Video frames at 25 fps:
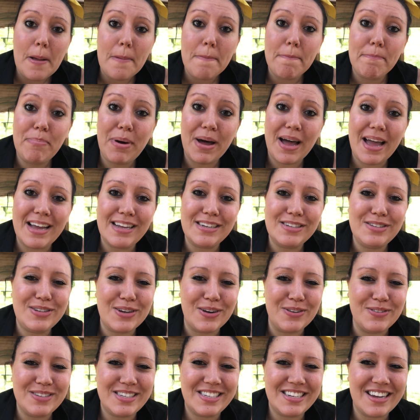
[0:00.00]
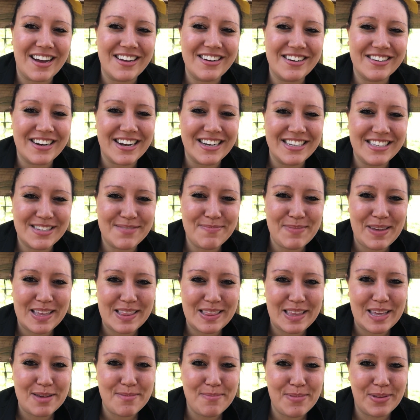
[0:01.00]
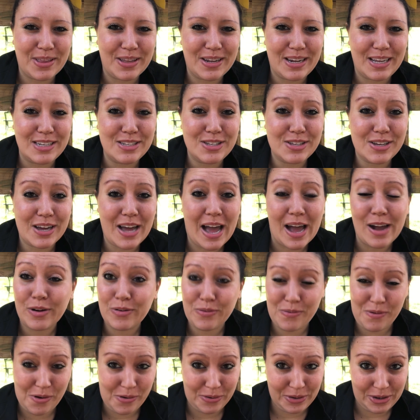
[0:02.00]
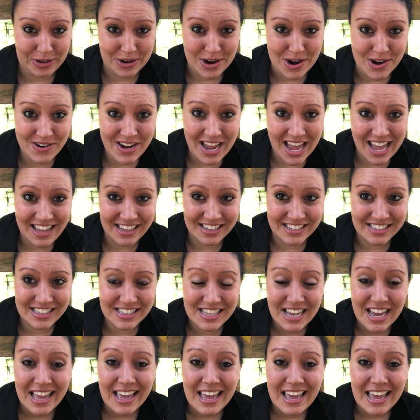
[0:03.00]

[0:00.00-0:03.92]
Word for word: but don't underestimate the ability to grow your own eggs.